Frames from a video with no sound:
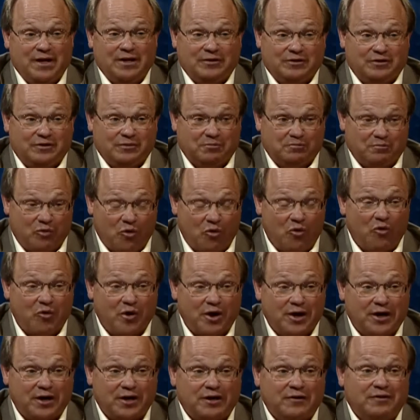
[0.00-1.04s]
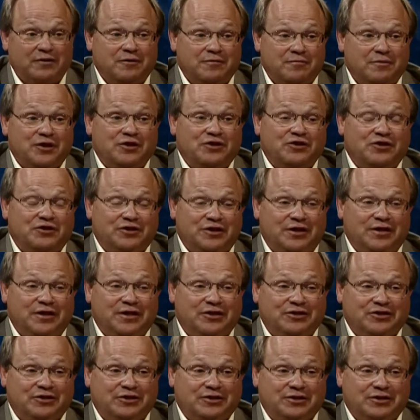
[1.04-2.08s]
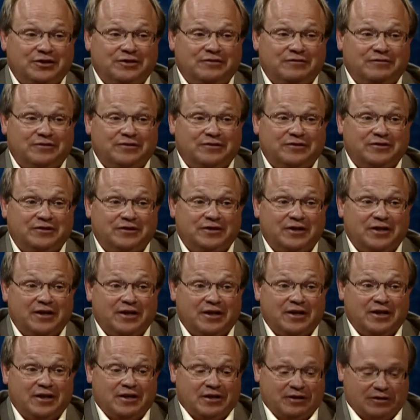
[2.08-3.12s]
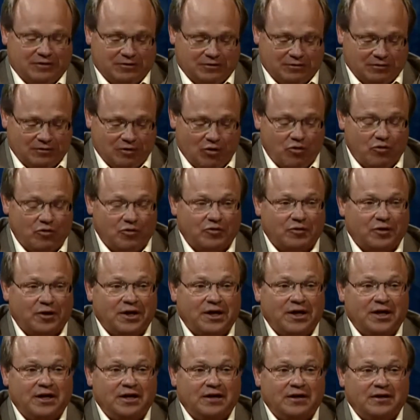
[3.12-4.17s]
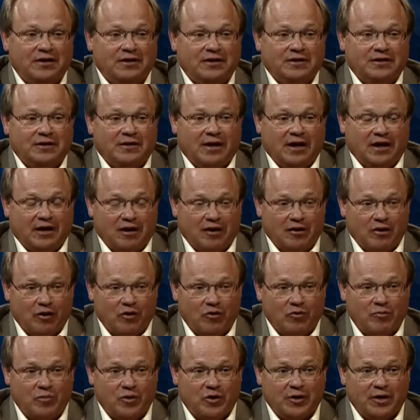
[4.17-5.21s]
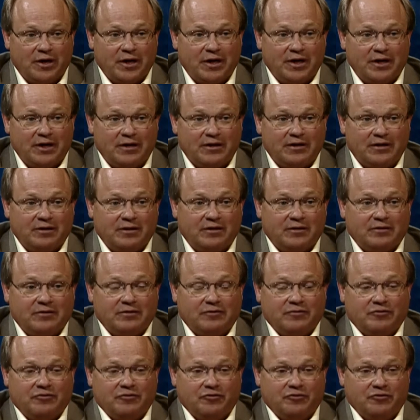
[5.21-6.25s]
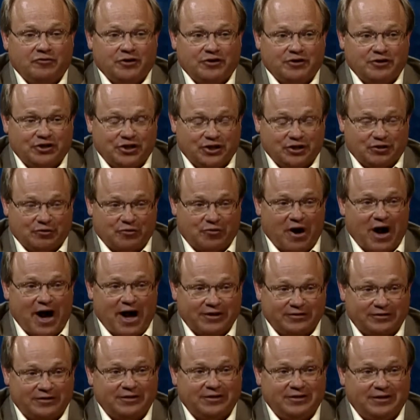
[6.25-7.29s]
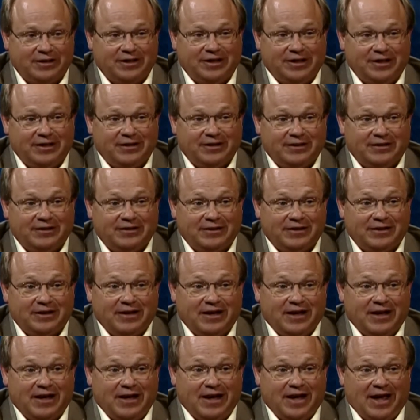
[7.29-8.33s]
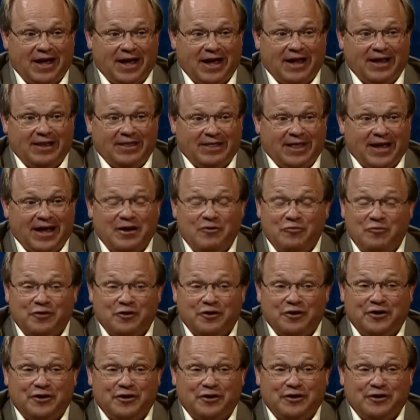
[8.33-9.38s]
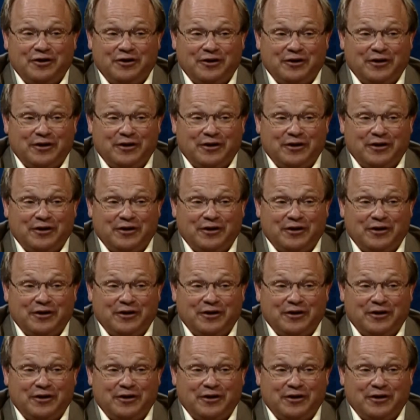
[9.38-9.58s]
be supporting the mission initiatives locally and globally through their generosity, and they would